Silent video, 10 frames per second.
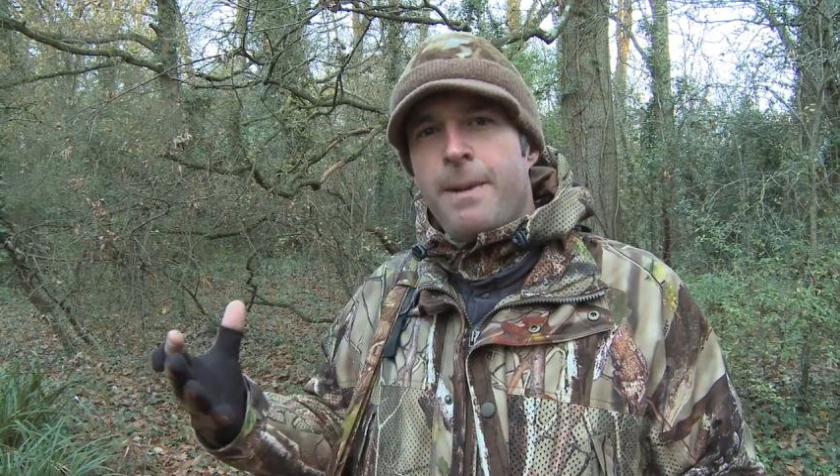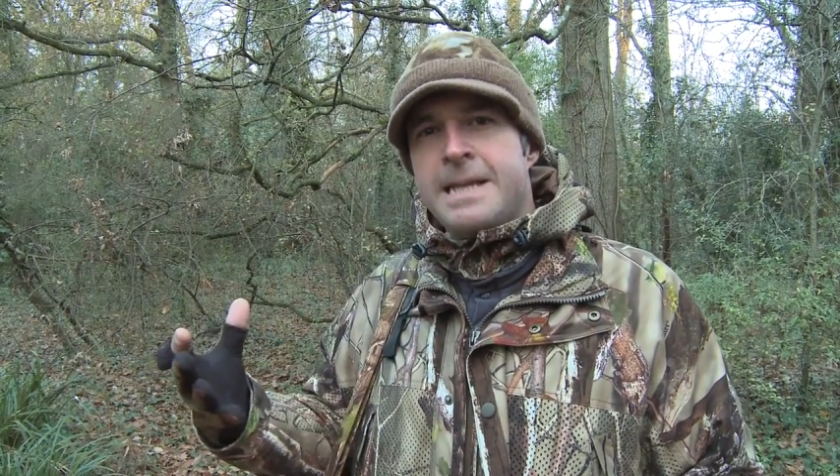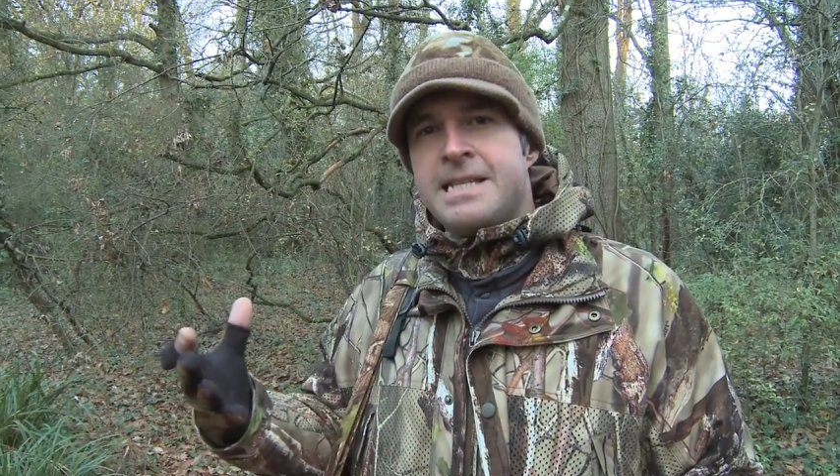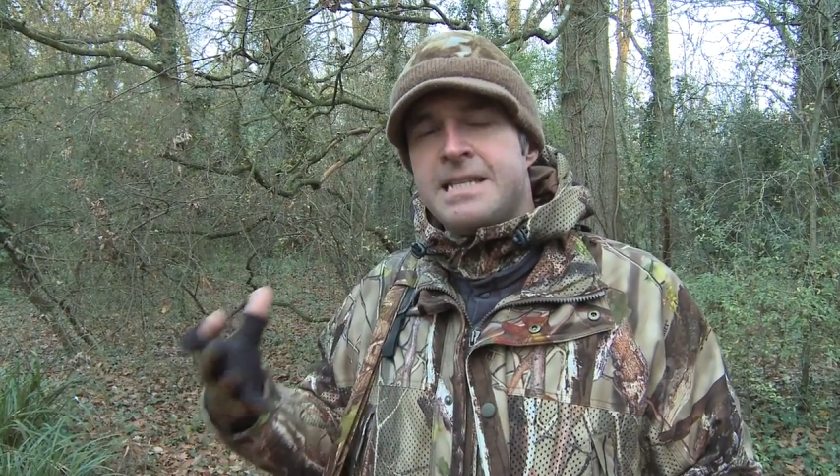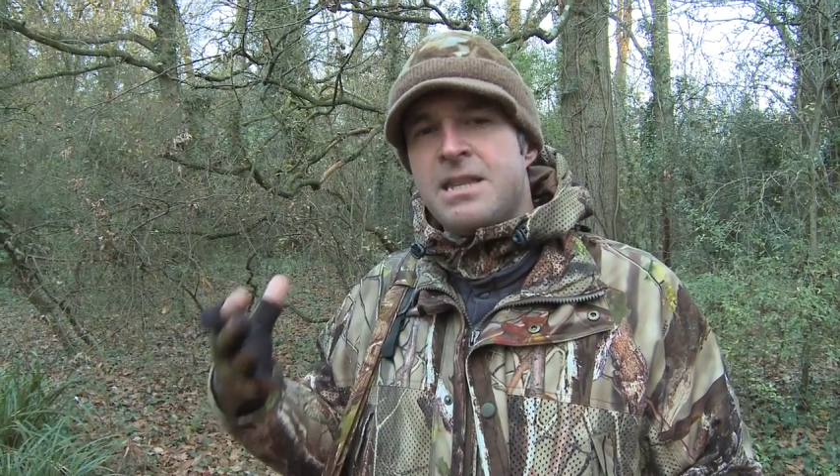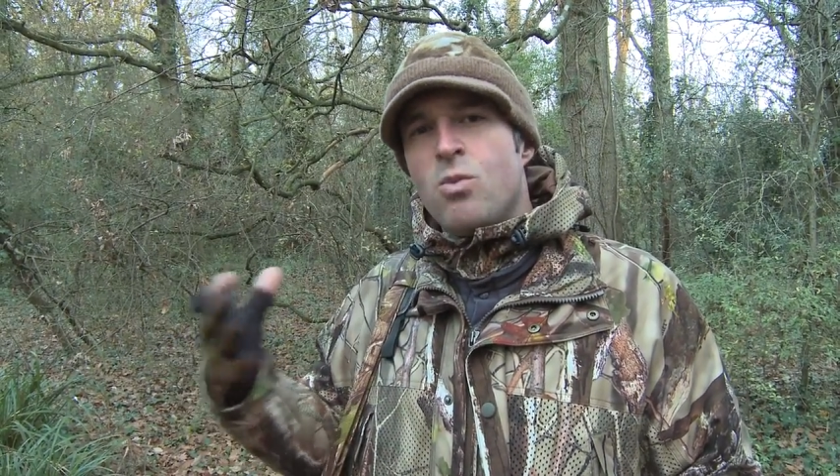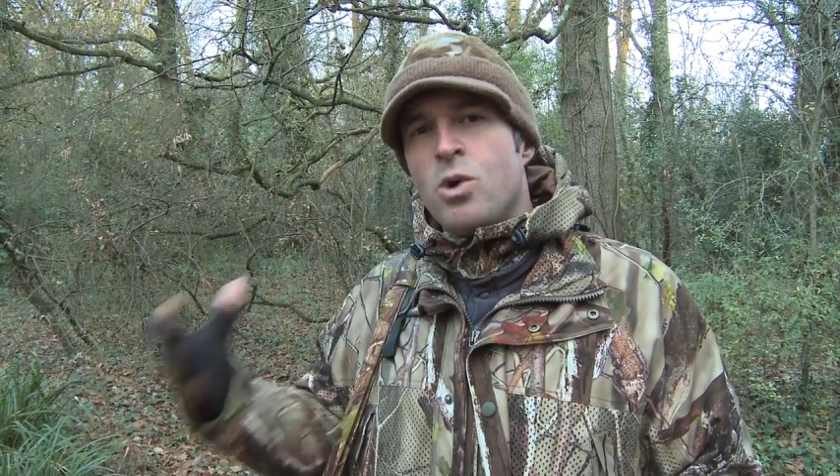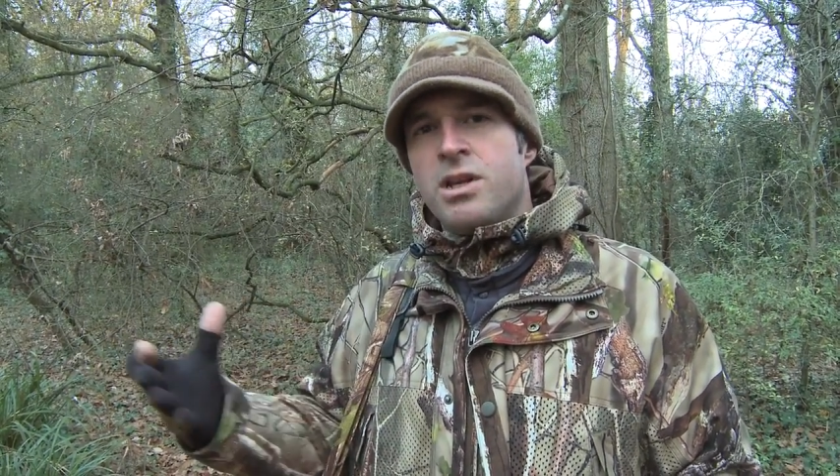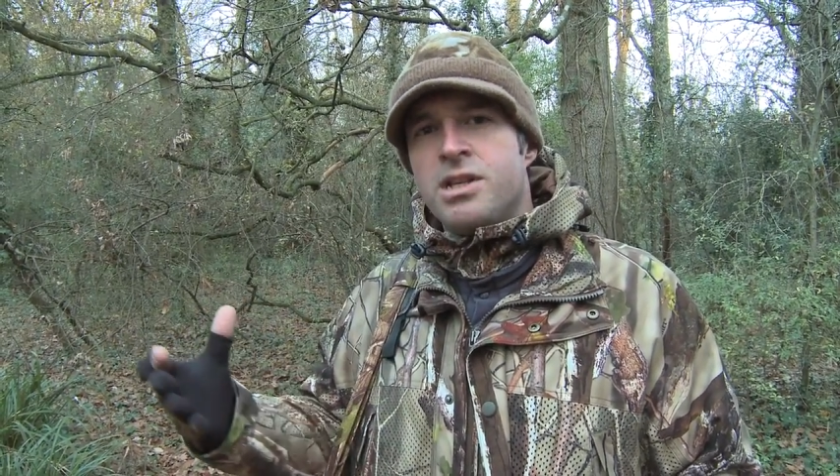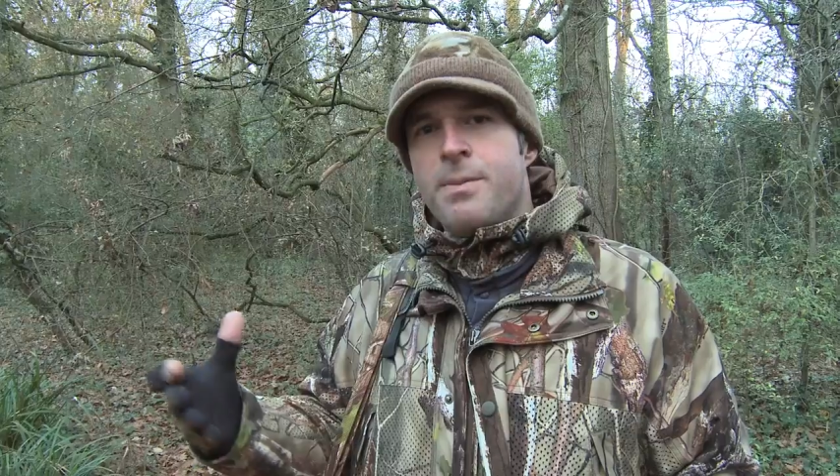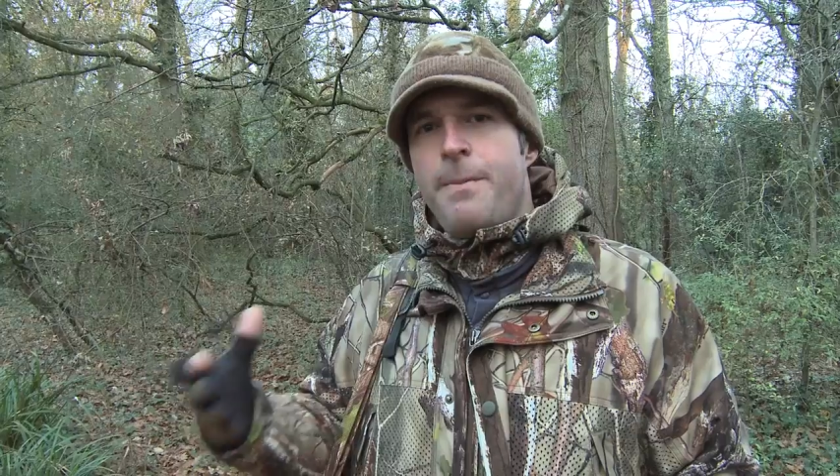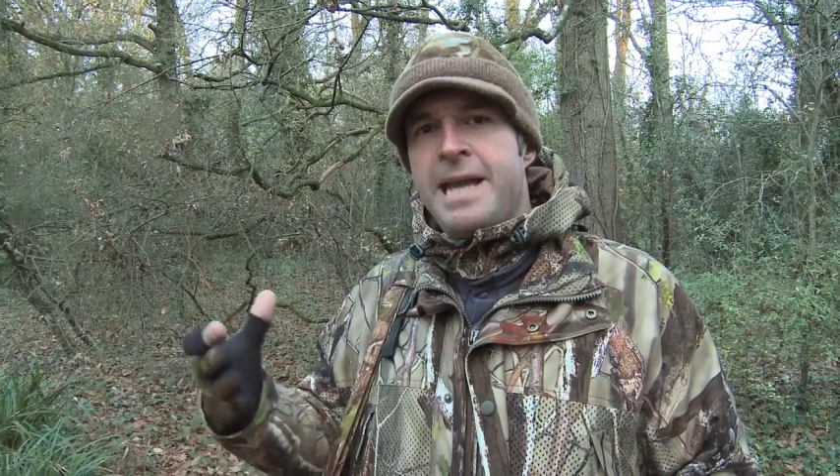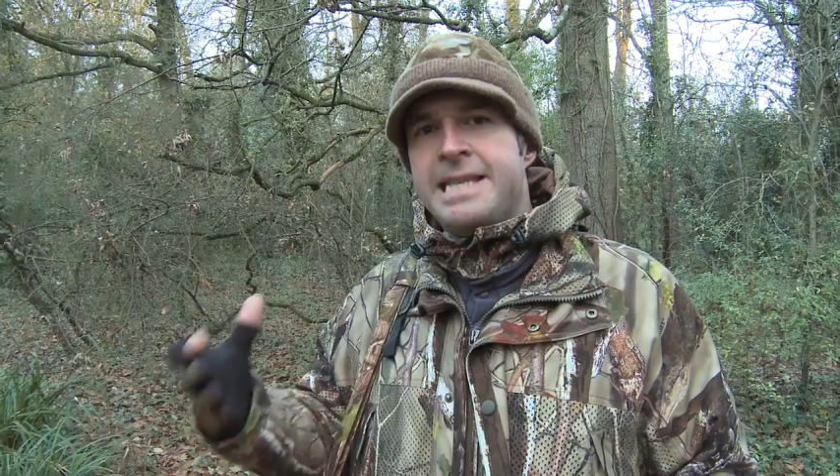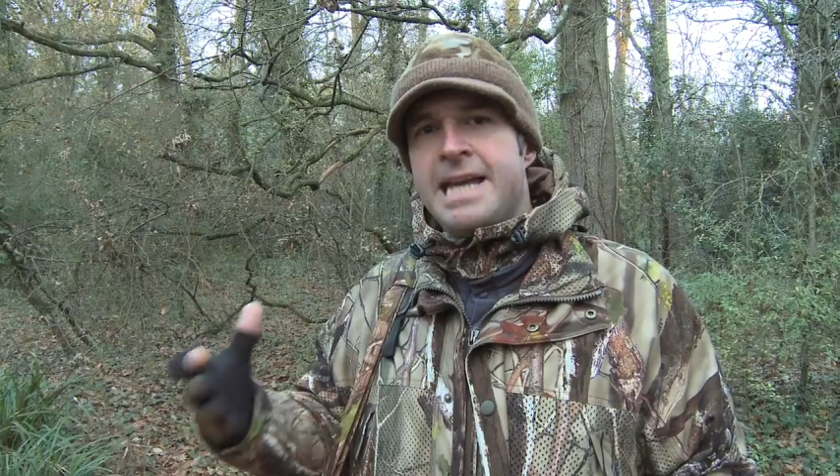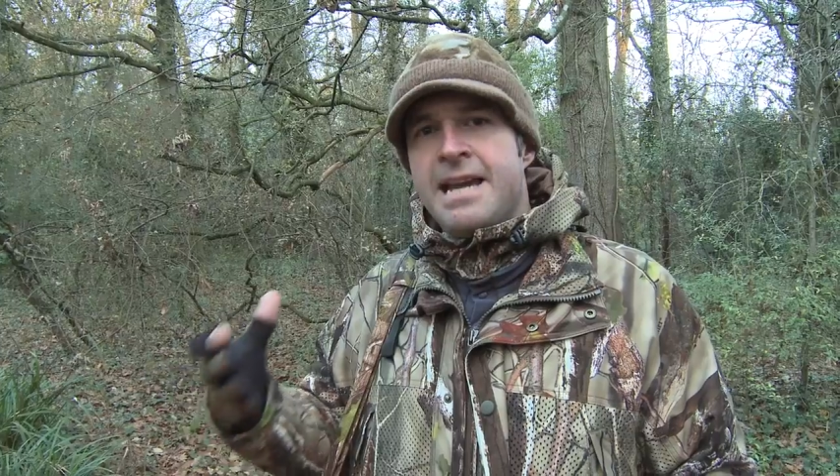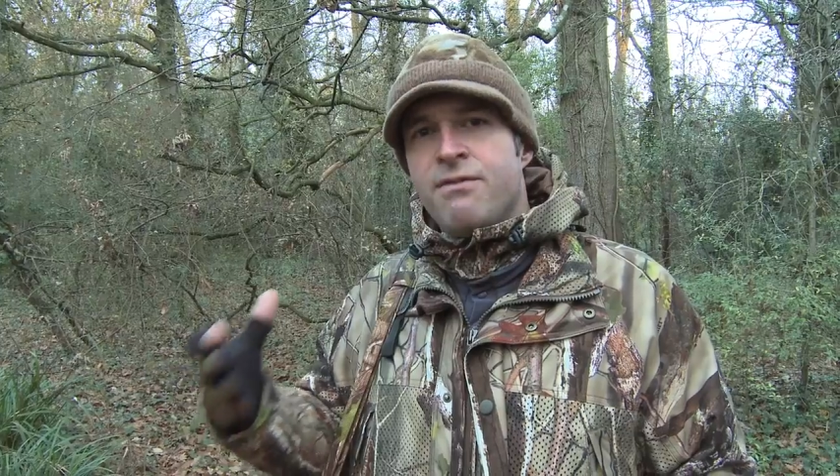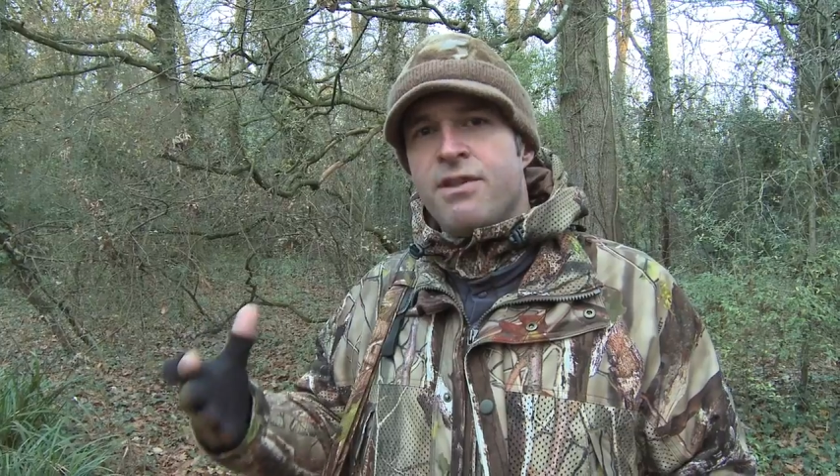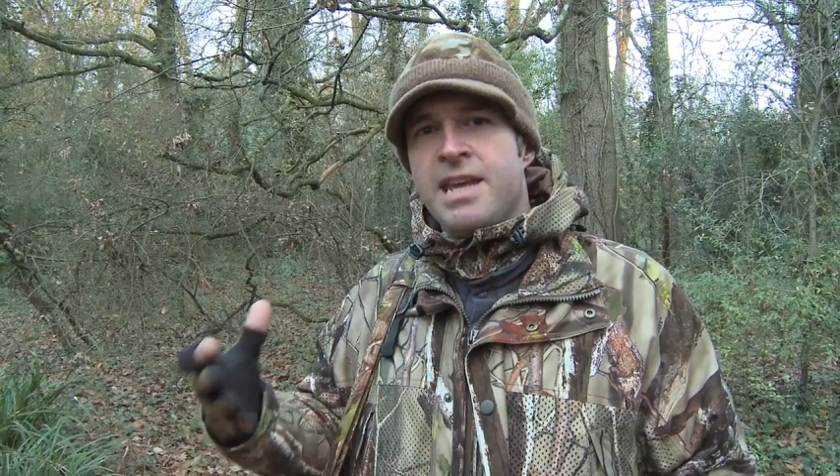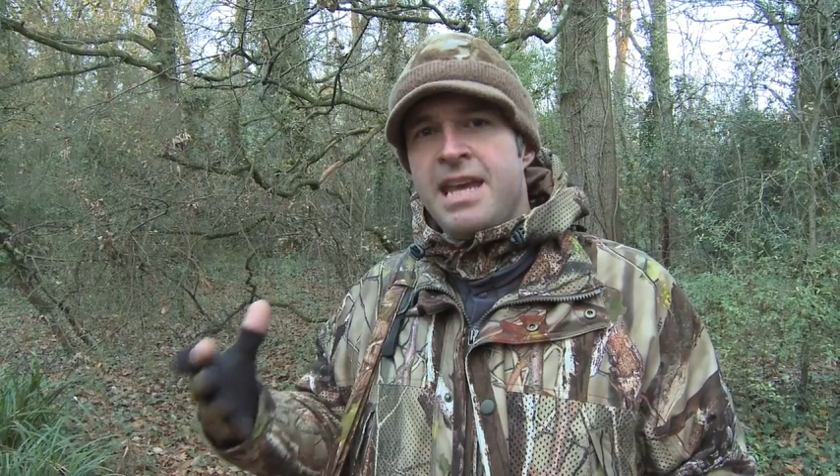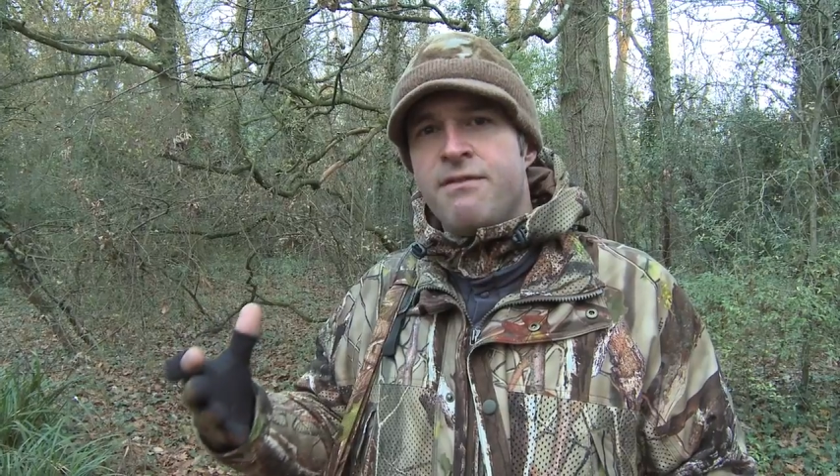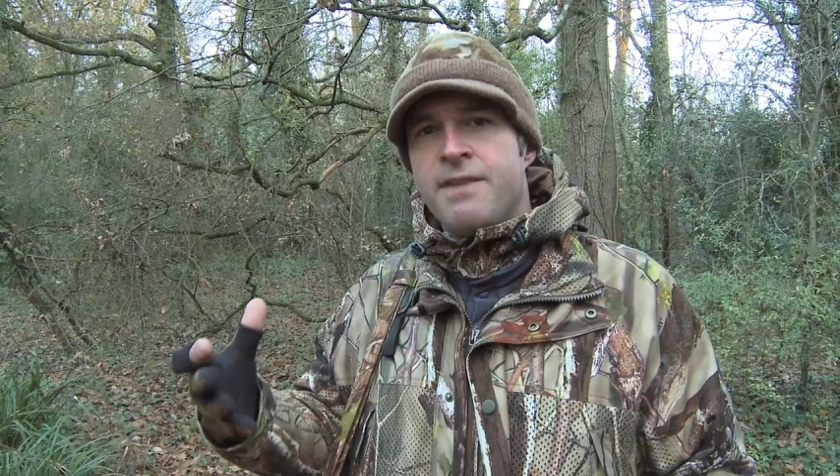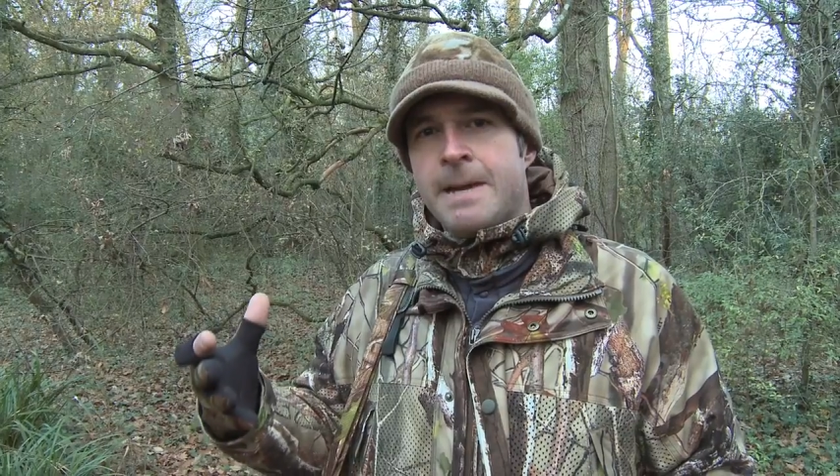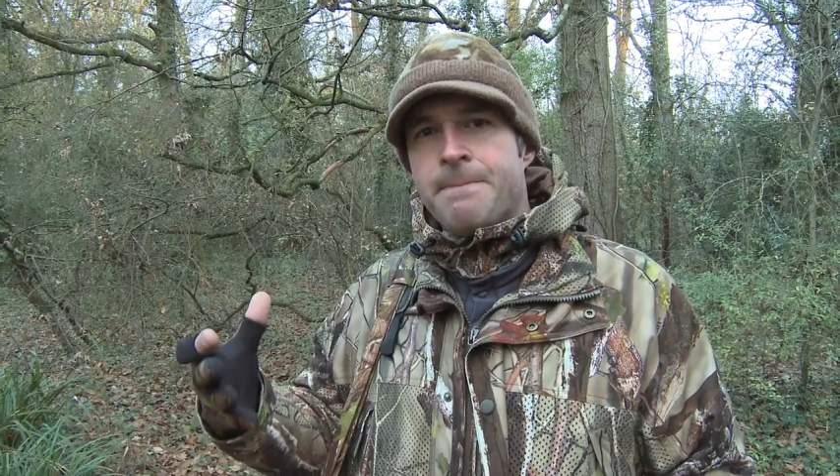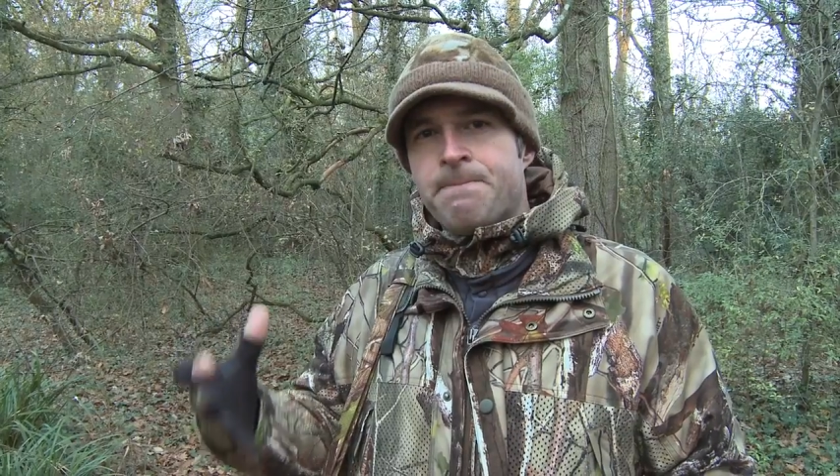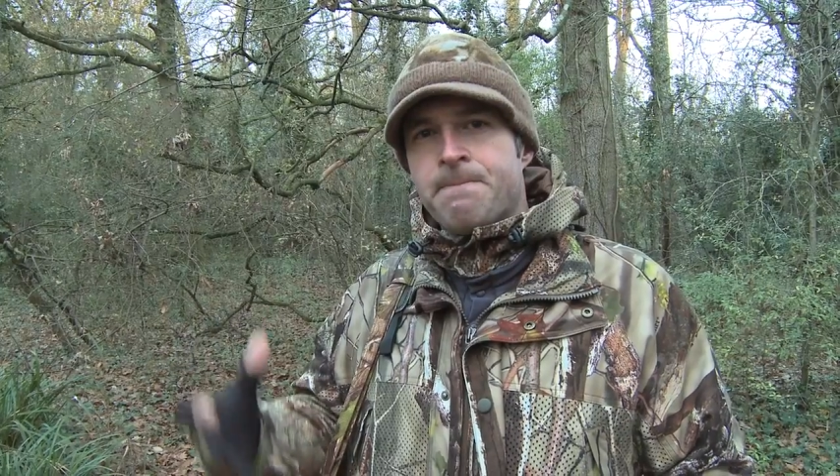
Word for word: places in the woodland to bed down for the evening.